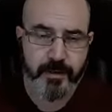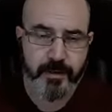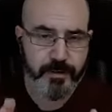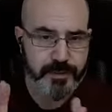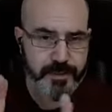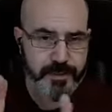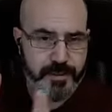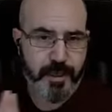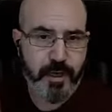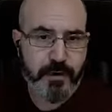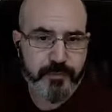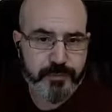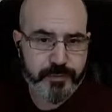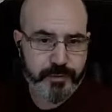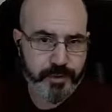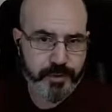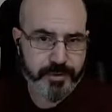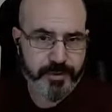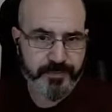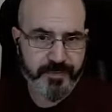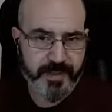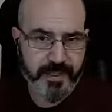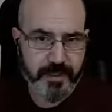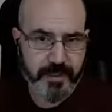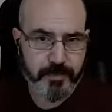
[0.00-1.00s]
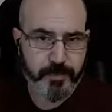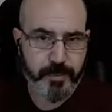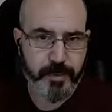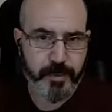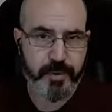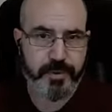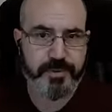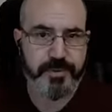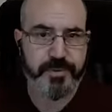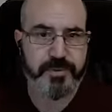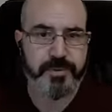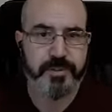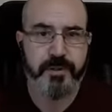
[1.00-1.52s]
software
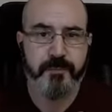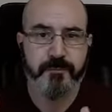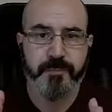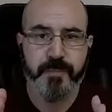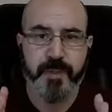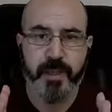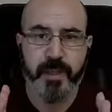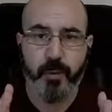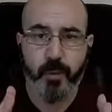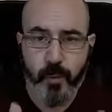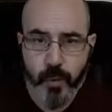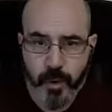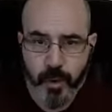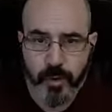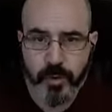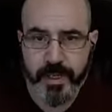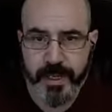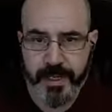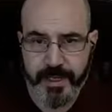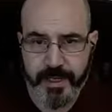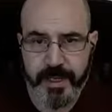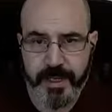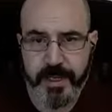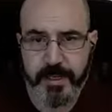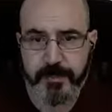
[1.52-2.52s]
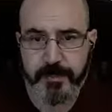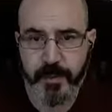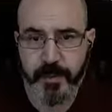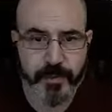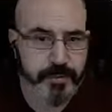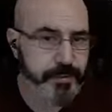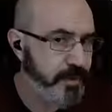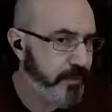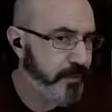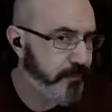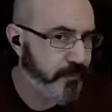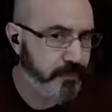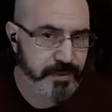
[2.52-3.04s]
developers will
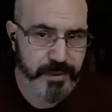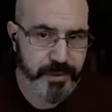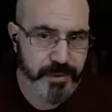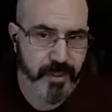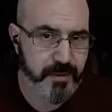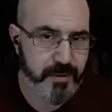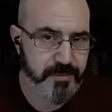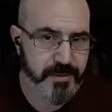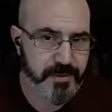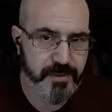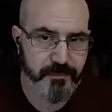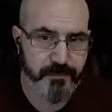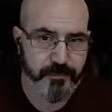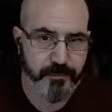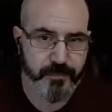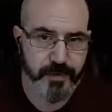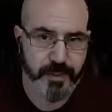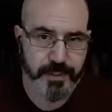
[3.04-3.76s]
enable different types of